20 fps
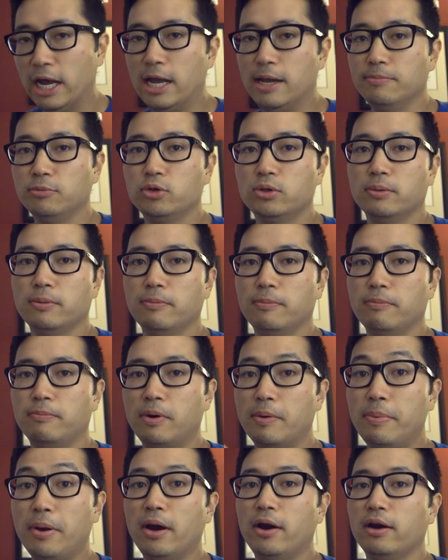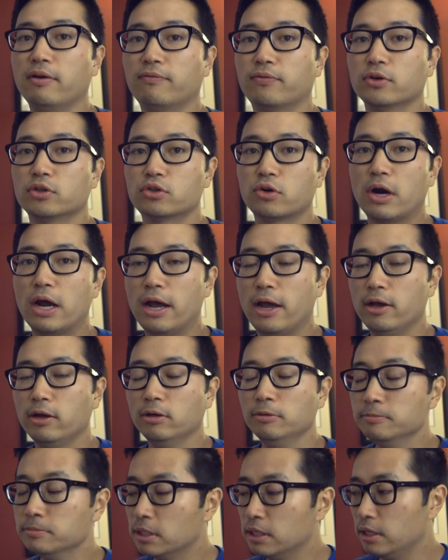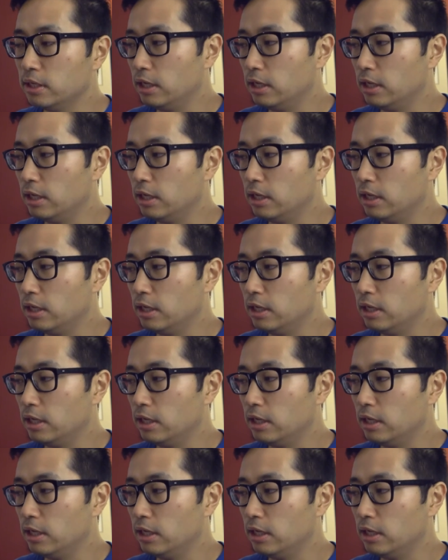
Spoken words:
I'm preparing for trial,